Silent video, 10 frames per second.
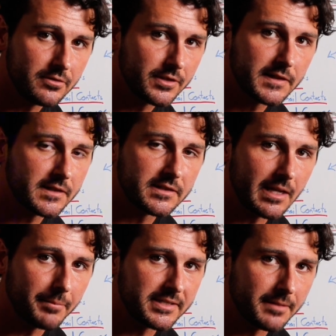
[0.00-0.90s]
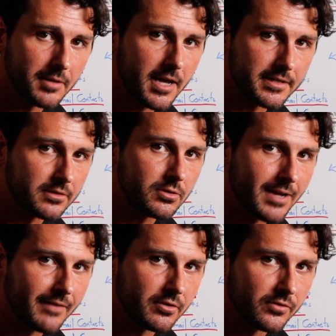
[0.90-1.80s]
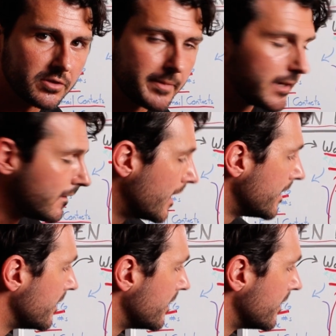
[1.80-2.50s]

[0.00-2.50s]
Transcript: use this as a step-by-step guide until you have your first paying client.